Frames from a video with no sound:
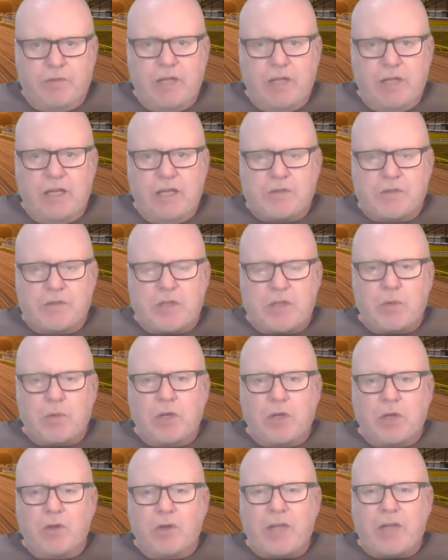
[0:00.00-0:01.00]
They announced they were
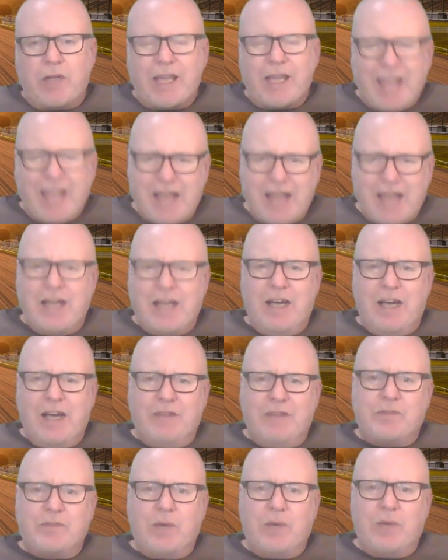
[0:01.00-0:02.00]
going to look again
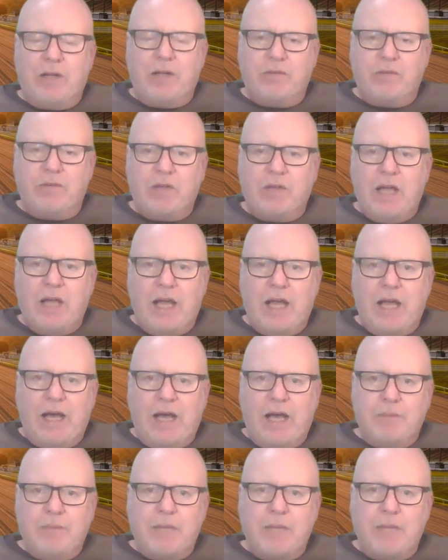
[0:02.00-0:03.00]
at 12:30
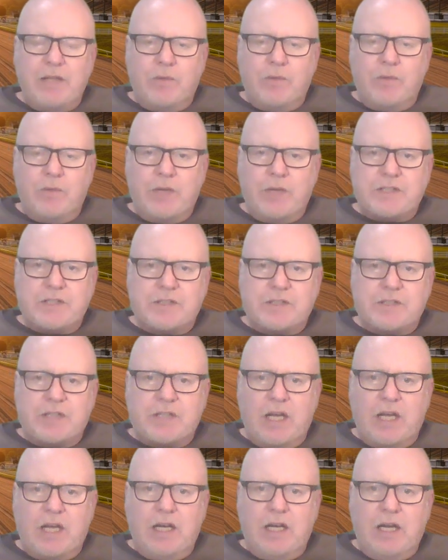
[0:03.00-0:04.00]
and make the racing
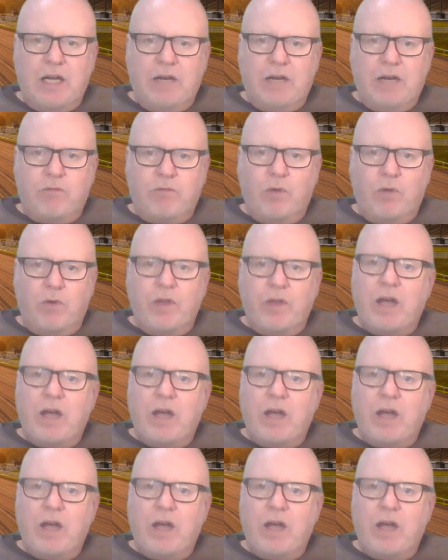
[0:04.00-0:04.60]
start at 1:30.